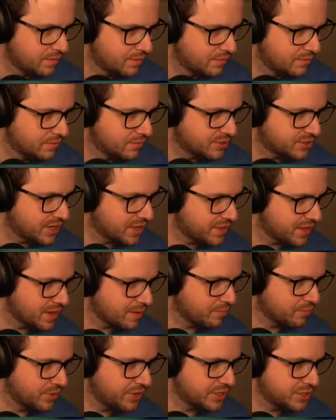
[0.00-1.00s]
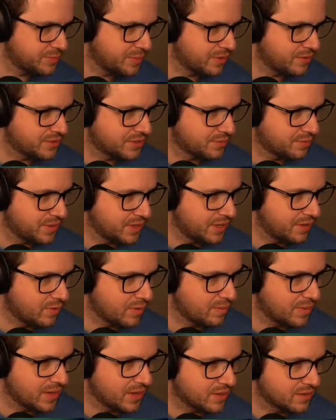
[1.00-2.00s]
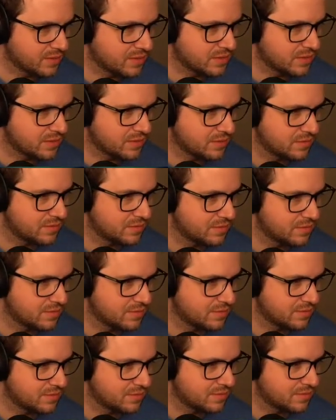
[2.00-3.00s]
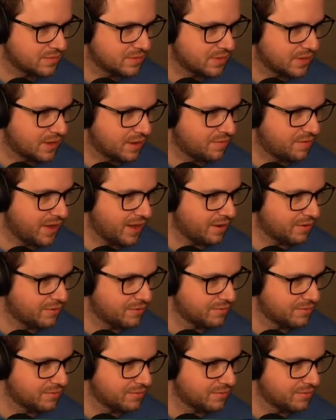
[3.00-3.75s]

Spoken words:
which I think I'm predisposed to believing because of how